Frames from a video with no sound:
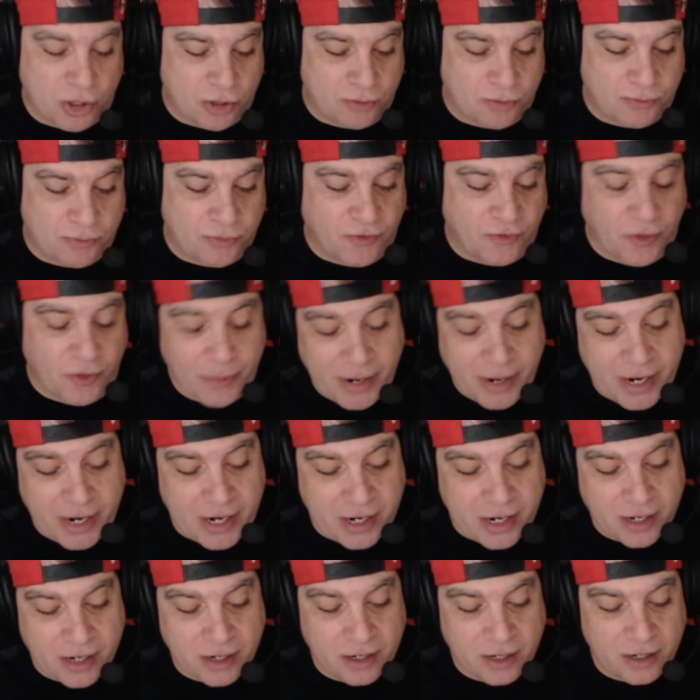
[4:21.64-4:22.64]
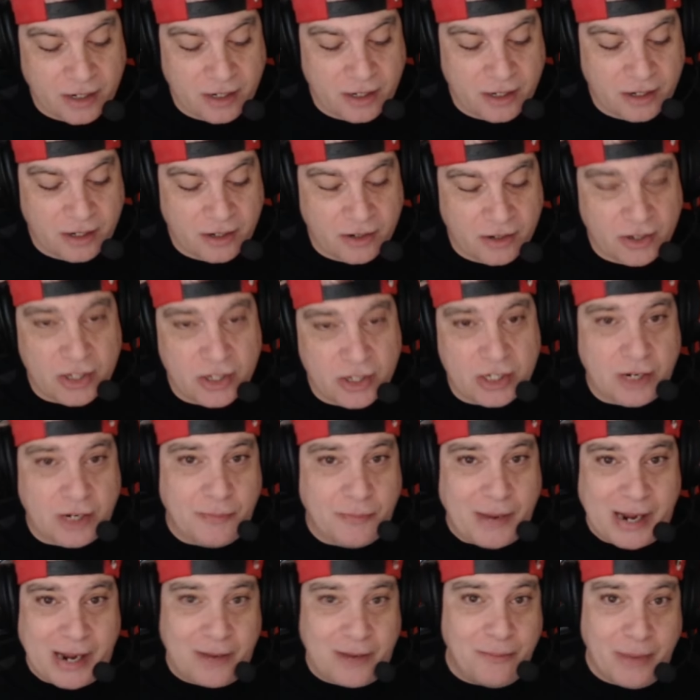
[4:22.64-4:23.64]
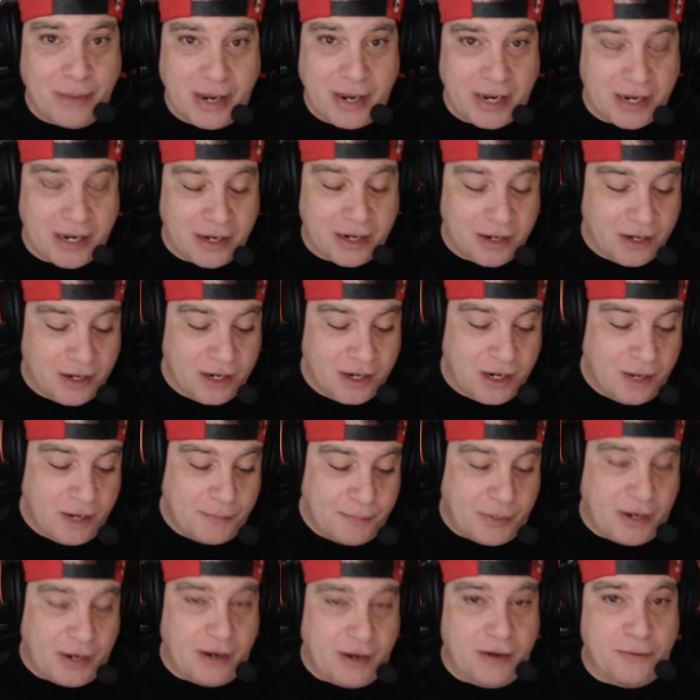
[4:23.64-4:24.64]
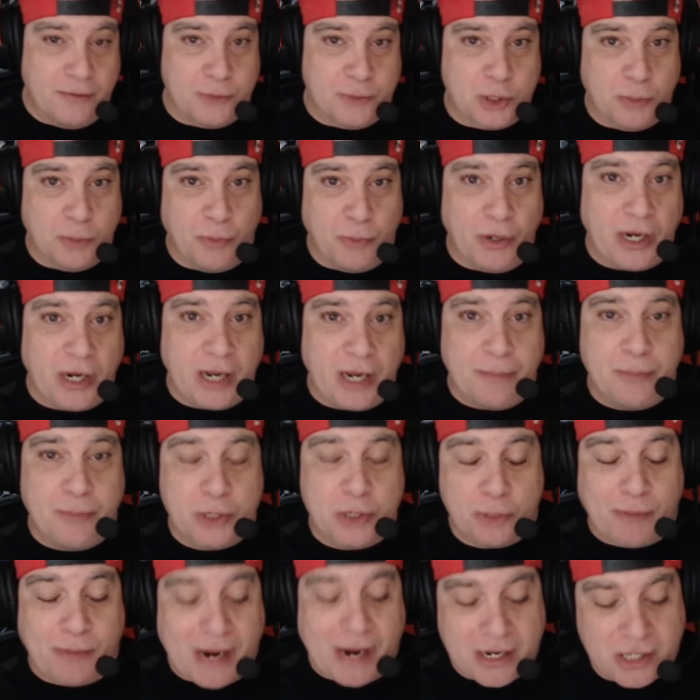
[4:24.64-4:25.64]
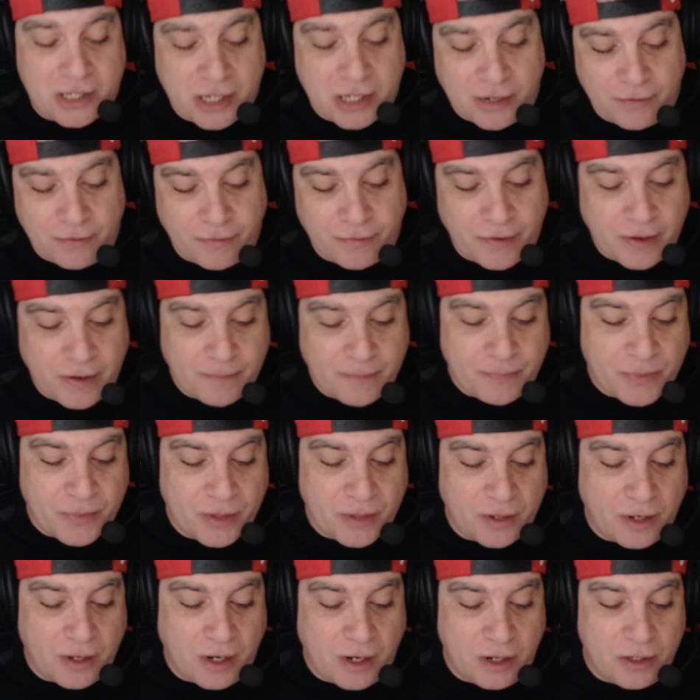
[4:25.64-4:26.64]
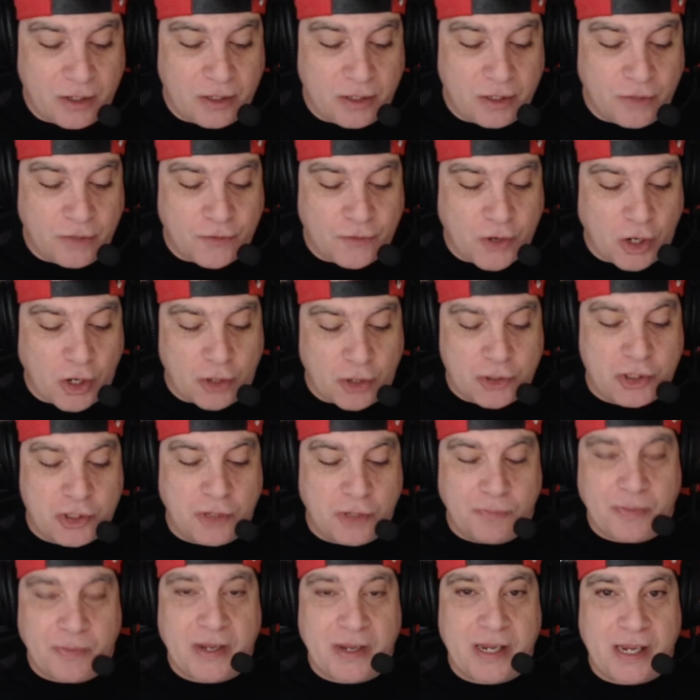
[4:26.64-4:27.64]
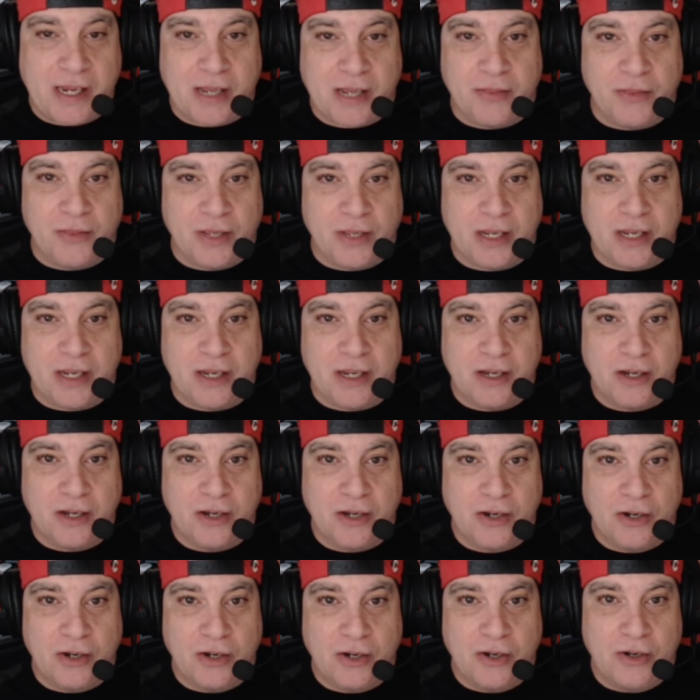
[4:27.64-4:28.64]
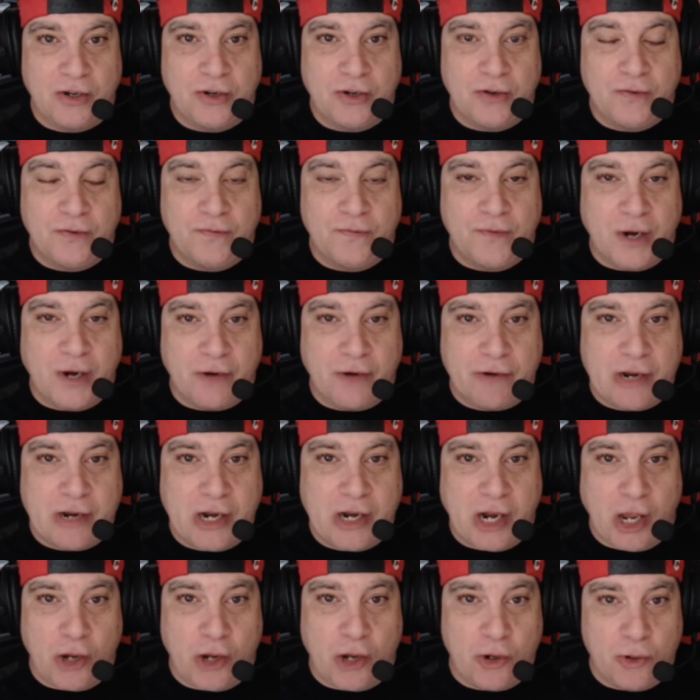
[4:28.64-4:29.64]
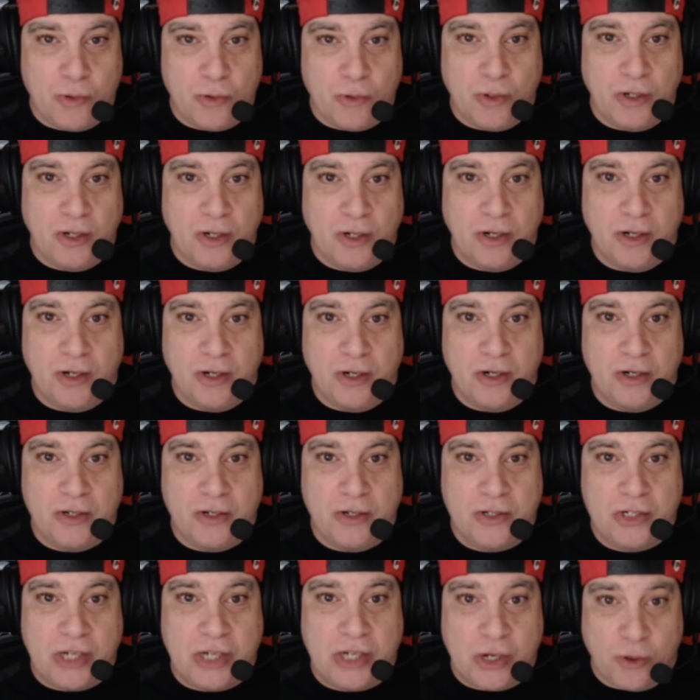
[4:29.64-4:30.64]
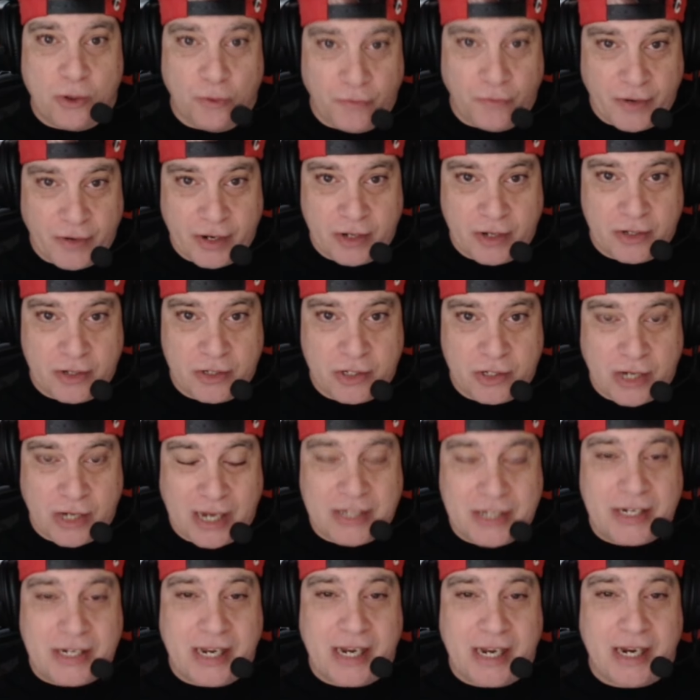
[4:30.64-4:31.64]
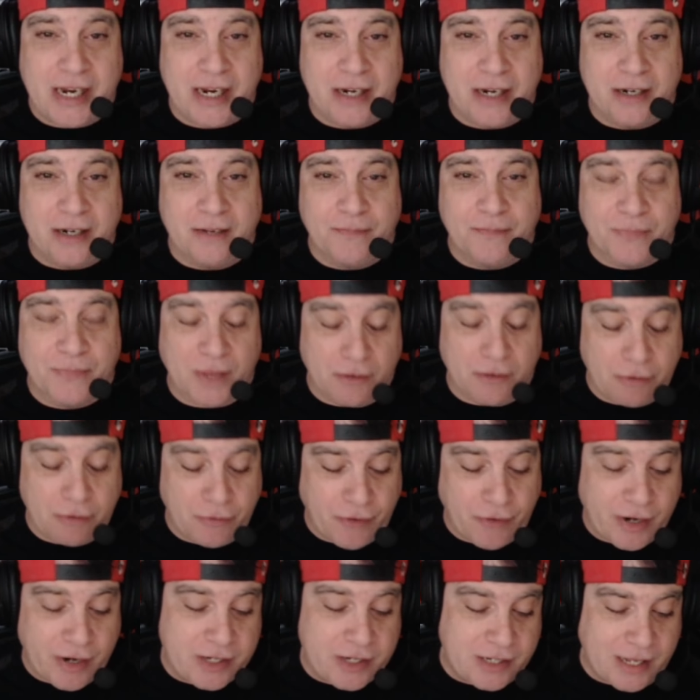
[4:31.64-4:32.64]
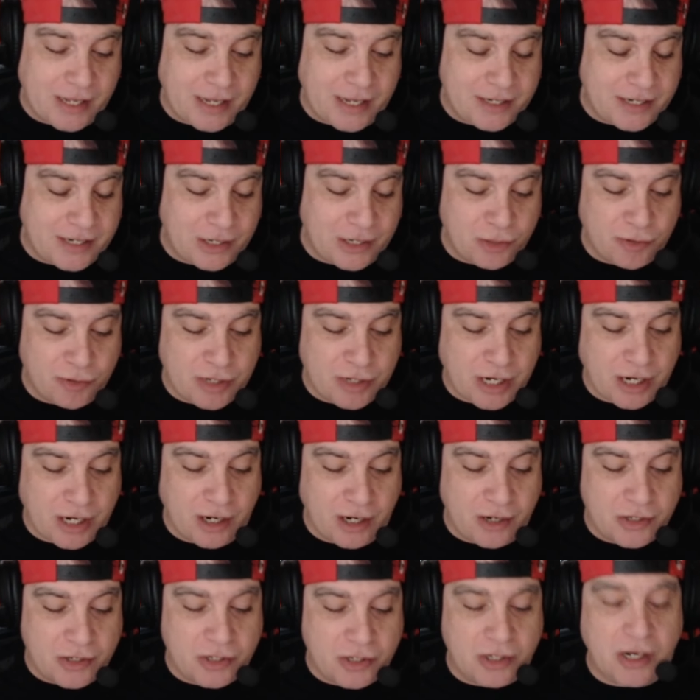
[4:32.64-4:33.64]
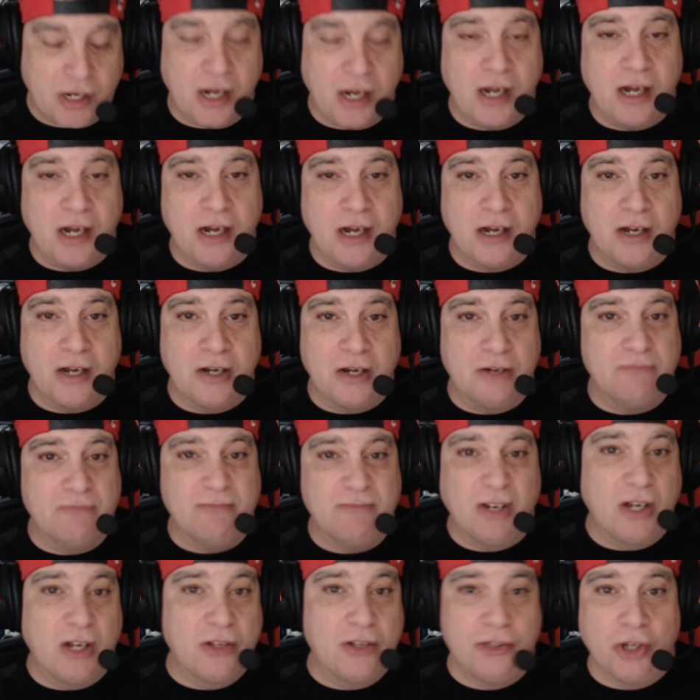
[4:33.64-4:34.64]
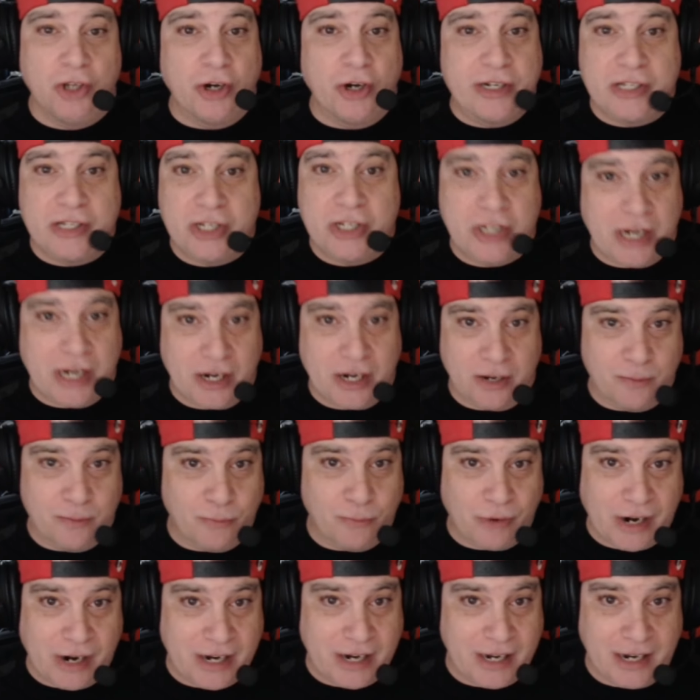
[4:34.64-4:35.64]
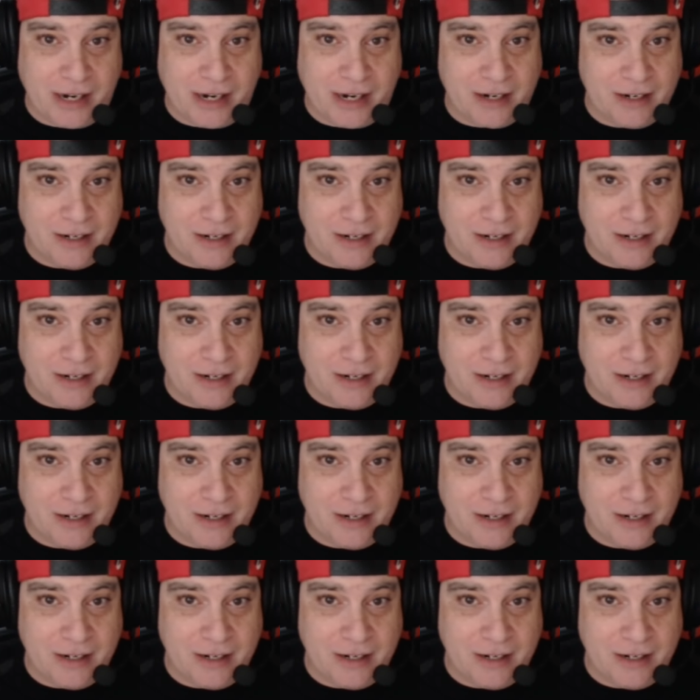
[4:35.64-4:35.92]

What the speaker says: For me, it's about me. But to put it in perspective, you've got to be in the very low single figures, as in, I'll rephrase that sounds ridiculous, a 9-second bracket,